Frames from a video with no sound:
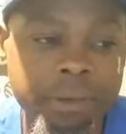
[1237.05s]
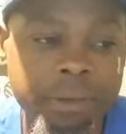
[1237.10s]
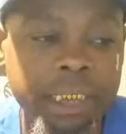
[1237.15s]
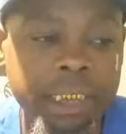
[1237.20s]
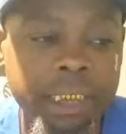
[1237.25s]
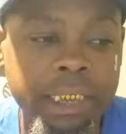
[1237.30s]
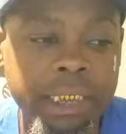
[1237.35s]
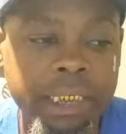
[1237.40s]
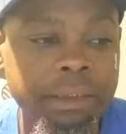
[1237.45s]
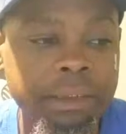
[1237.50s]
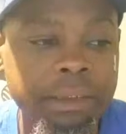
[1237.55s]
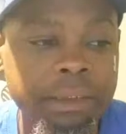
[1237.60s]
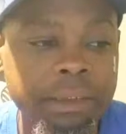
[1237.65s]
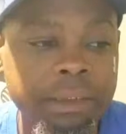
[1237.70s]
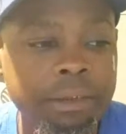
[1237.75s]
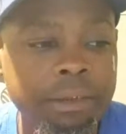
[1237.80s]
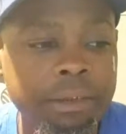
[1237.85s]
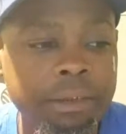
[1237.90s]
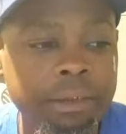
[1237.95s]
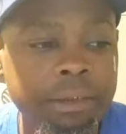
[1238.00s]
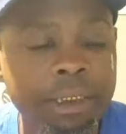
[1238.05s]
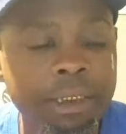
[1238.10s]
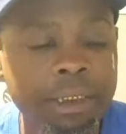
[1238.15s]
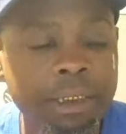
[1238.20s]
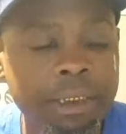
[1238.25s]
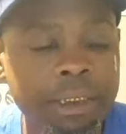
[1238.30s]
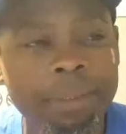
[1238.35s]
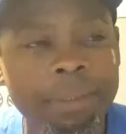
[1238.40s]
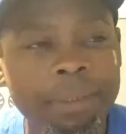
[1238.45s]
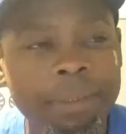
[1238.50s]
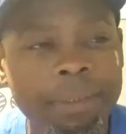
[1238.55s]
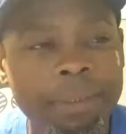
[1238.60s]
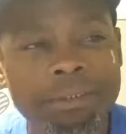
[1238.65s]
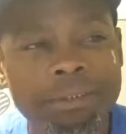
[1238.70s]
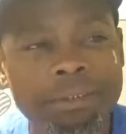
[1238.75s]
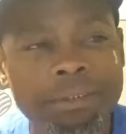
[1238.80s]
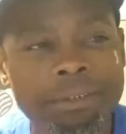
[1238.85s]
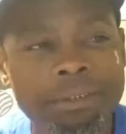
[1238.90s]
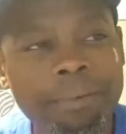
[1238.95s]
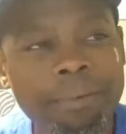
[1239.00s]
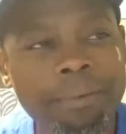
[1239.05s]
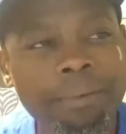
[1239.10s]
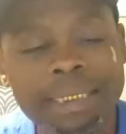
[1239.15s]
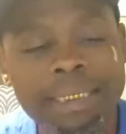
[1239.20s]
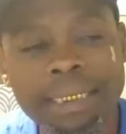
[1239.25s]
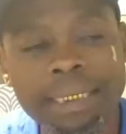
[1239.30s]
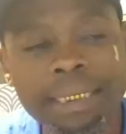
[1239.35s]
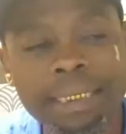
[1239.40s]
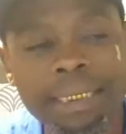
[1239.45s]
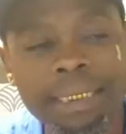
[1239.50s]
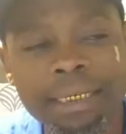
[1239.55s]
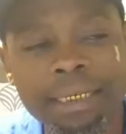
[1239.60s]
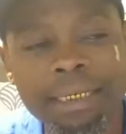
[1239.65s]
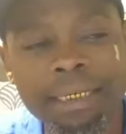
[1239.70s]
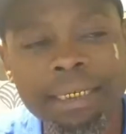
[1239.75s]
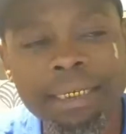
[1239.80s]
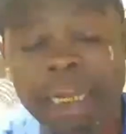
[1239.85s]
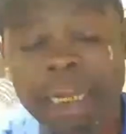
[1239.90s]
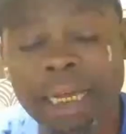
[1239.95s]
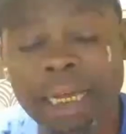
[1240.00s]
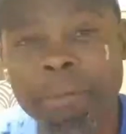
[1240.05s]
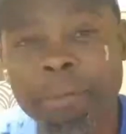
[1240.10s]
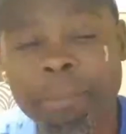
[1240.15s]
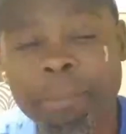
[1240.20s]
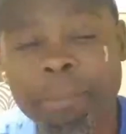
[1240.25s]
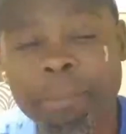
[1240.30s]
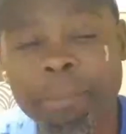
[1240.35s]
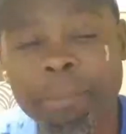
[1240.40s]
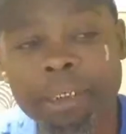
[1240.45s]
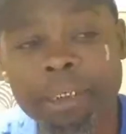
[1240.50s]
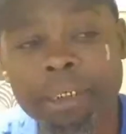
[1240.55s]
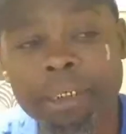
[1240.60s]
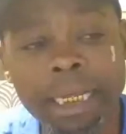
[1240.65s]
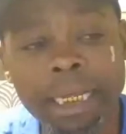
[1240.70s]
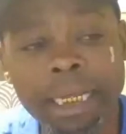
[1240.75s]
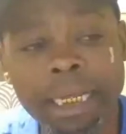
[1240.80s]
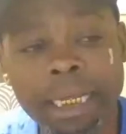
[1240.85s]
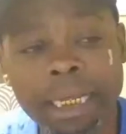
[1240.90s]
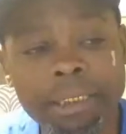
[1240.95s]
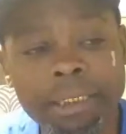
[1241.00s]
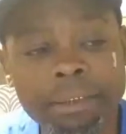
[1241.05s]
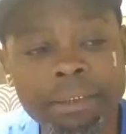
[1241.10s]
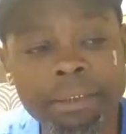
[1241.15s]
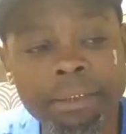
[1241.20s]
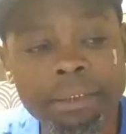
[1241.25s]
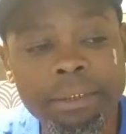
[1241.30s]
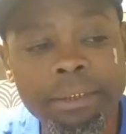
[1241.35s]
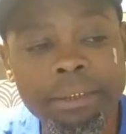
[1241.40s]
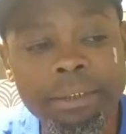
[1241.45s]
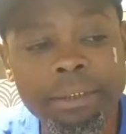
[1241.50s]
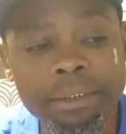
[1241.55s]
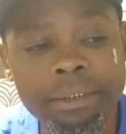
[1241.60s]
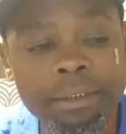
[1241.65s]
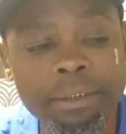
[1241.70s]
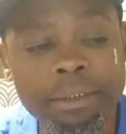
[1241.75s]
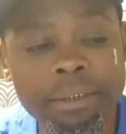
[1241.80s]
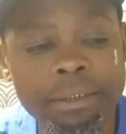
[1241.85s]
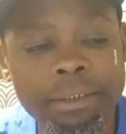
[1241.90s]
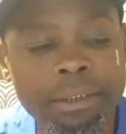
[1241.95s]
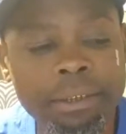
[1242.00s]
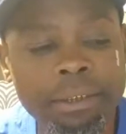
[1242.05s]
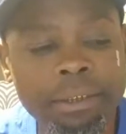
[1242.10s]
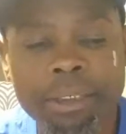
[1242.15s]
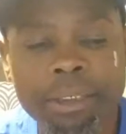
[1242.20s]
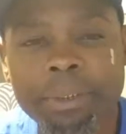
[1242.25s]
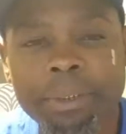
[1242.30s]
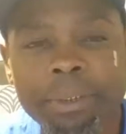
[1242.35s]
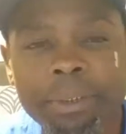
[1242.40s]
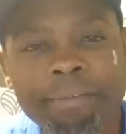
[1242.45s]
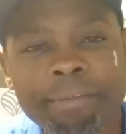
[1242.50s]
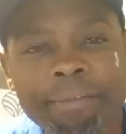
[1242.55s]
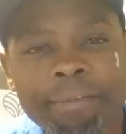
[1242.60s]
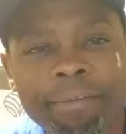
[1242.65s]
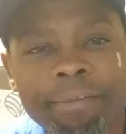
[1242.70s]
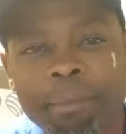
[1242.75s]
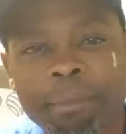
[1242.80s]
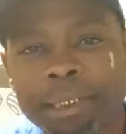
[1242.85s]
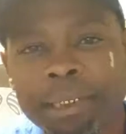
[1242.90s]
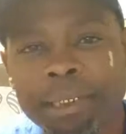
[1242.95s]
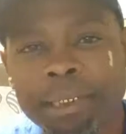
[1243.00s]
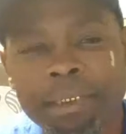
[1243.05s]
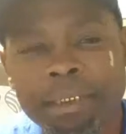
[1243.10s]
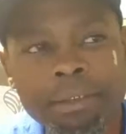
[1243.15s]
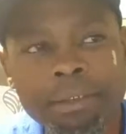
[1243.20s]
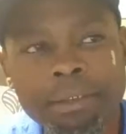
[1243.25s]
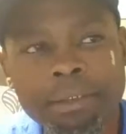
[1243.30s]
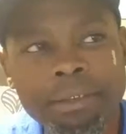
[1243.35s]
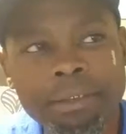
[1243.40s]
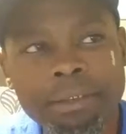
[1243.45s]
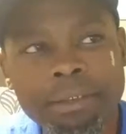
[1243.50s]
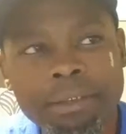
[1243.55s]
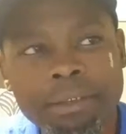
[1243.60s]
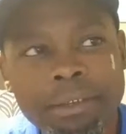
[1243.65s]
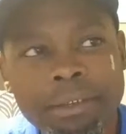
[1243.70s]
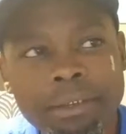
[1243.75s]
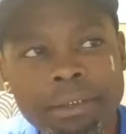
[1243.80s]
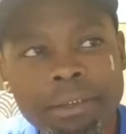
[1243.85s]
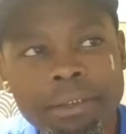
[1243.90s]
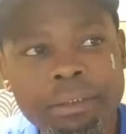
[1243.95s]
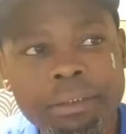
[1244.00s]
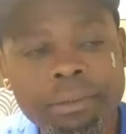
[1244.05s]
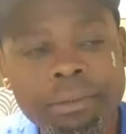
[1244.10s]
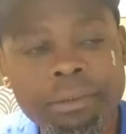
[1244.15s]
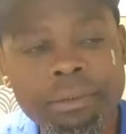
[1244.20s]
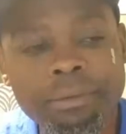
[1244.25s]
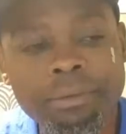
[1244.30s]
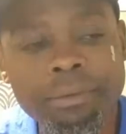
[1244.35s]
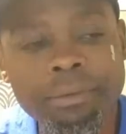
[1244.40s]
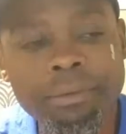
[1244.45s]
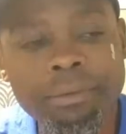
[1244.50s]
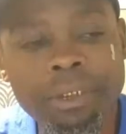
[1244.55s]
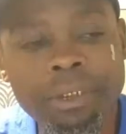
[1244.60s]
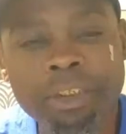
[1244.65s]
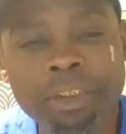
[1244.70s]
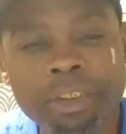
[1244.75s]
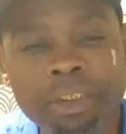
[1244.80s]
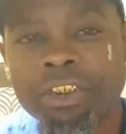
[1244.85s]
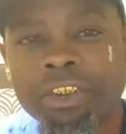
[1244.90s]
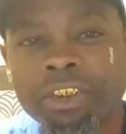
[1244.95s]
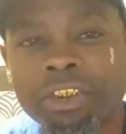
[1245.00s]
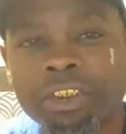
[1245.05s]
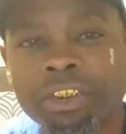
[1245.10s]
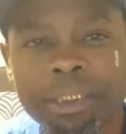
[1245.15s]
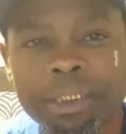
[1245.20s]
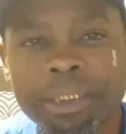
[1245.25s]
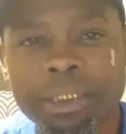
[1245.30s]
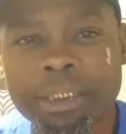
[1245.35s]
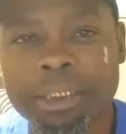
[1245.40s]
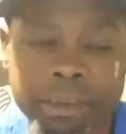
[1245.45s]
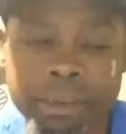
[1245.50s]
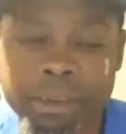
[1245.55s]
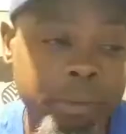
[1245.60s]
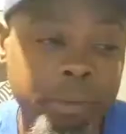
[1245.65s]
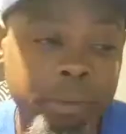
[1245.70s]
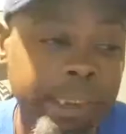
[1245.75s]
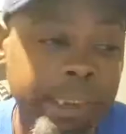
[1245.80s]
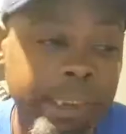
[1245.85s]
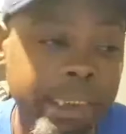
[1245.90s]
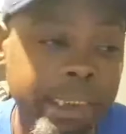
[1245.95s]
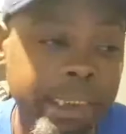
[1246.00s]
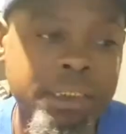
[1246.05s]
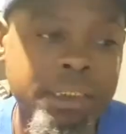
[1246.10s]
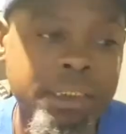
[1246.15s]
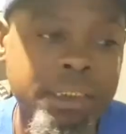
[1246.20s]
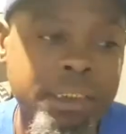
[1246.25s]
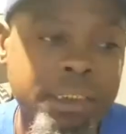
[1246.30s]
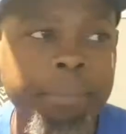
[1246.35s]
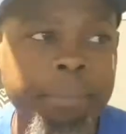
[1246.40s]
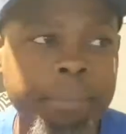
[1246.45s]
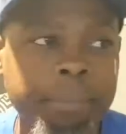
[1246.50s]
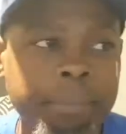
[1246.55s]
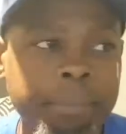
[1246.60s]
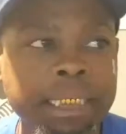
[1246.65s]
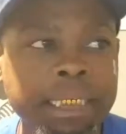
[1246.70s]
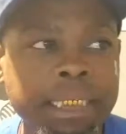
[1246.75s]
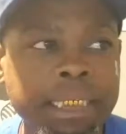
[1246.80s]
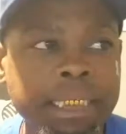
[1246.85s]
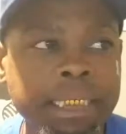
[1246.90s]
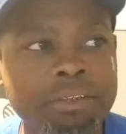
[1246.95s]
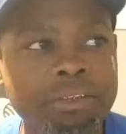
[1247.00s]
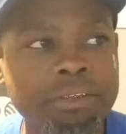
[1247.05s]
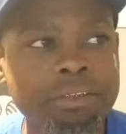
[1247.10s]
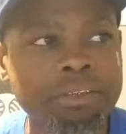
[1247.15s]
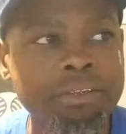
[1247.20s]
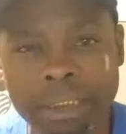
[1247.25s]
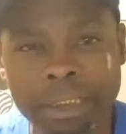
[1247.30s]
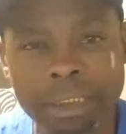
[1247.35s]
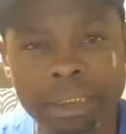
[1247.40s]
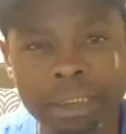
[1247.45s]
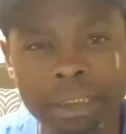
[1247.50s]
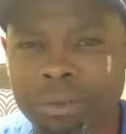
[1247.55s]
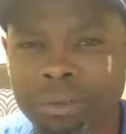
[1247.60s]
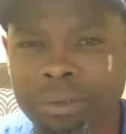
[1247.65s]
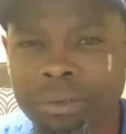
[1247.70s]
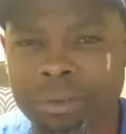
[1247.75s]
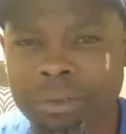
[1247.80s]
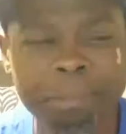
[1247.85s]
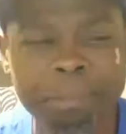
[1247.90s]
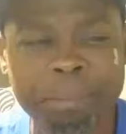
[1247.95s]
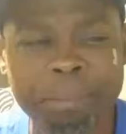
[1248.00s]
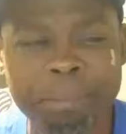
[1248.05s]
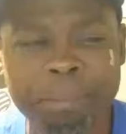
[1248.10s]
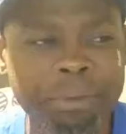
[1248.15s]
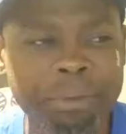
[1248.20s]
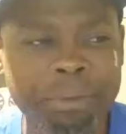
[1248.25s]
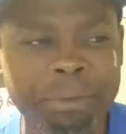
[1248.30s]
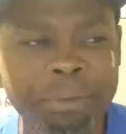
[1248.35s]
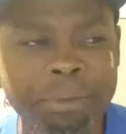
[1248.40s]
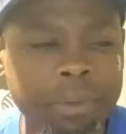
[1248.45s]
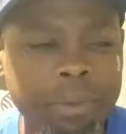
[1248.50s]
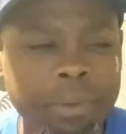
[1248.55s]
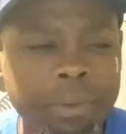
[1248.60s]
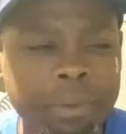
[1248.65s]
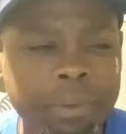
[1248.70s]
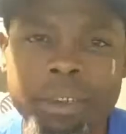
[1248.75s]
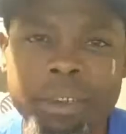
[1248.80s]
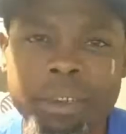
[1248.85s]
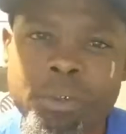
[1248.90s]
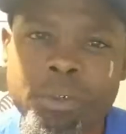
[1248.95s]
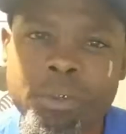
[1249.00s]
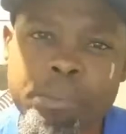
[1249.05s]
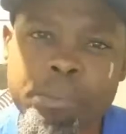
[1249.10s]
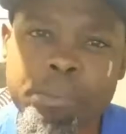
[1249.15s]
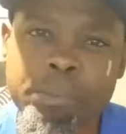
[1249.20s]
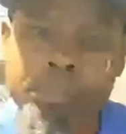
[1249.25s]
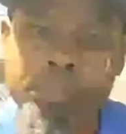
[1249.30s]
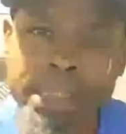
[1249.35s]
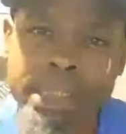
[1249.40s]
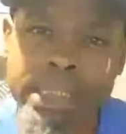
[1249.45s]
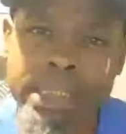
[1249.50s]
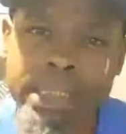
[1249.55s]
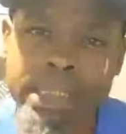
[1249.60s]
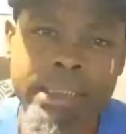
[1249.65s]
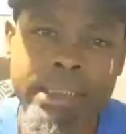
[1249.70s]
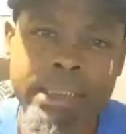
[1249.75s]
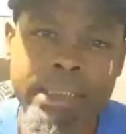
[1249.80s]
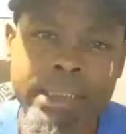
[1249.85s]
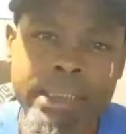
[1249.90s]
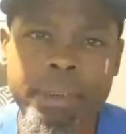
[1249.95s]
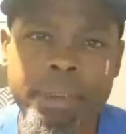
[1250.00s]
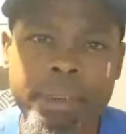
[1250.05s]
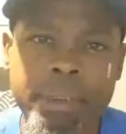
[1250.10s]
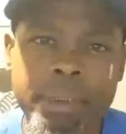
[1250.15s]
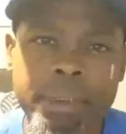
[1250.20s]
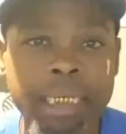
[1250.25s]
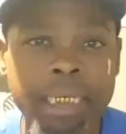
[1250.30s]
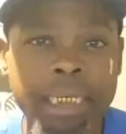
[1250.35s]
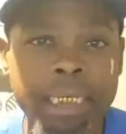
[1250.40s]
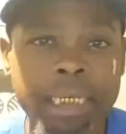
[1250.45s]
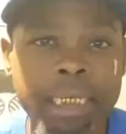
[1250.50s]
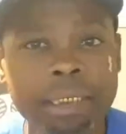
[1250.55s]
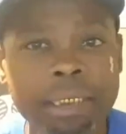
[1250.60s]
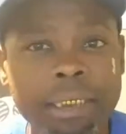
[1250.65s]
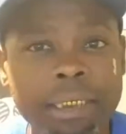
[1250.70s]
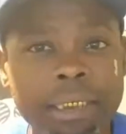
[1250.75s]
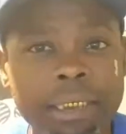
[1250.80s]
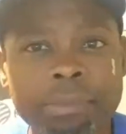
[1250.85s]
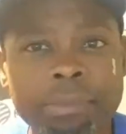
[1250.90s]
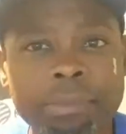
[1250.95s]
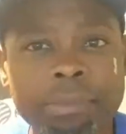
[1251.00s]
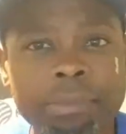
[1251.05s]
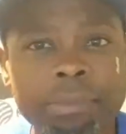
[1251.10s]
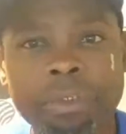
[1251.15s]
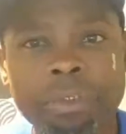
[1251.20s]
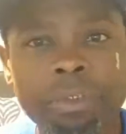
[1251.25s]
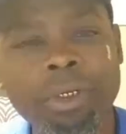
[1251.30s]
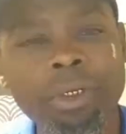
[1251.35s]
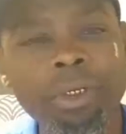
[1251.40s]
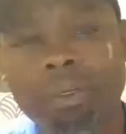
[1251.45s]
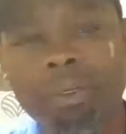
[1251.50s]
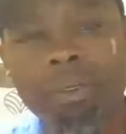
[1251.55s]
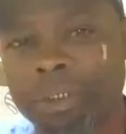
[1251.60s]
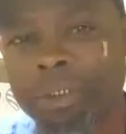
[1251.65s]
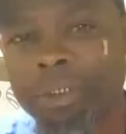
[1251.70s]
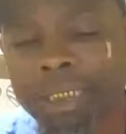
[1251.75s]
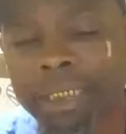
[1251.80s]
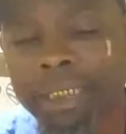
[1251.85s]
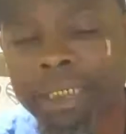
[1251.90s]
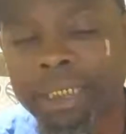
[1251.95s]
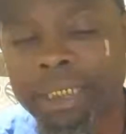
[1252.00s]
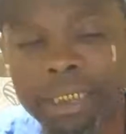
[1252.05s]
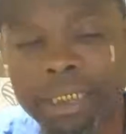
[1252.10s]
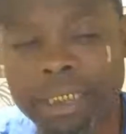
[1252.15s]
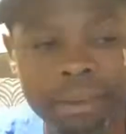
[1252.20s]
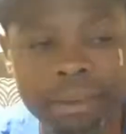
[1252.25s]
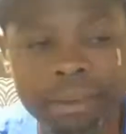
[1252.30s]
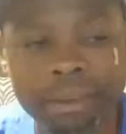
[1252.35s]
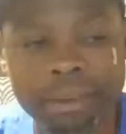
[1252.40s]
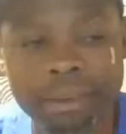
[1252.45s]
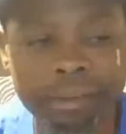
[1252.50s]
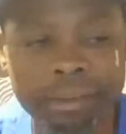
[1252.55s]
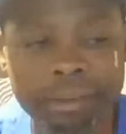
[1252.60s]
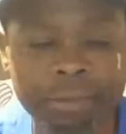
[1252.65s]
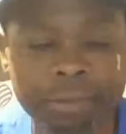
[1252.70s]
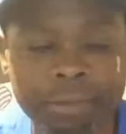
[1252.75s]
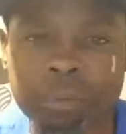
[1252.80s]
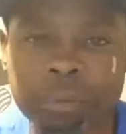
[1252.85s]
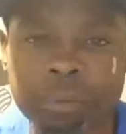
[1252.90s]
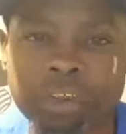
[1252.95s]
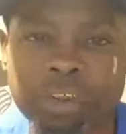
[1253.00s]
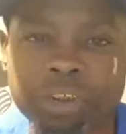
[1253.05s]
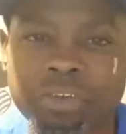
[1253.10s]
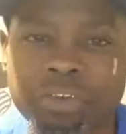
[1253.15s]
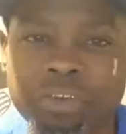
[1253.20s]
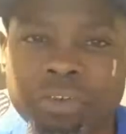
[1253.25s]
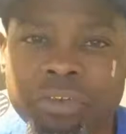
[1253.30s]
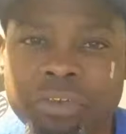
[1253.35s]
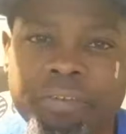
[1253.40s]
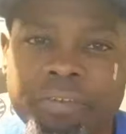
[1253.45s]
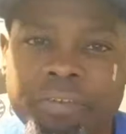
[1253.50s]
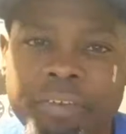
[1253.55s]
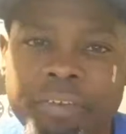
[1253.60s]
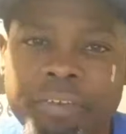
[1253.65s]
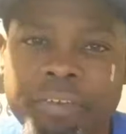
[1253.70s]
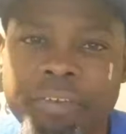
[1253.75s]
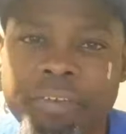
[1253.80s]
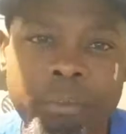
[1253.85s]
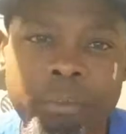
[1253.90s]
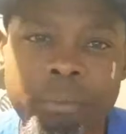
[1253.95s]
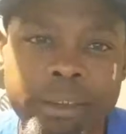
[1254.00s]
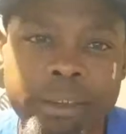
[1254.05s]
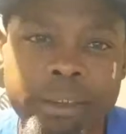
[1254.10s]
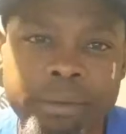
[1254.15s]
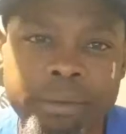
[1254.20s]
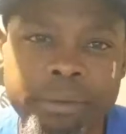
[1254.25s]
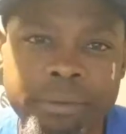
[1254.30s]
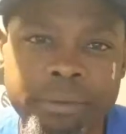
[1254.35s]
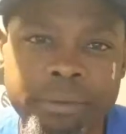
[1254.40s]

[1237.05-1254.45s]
And and I'm like, you know, and, and a lot of it be like it don't even be legitimate. You know what I mean? It's like, man, that's a straight excuse. I mean, you can really do better than that. But a lot of times we don't look at it like that, family. We just try to find ways.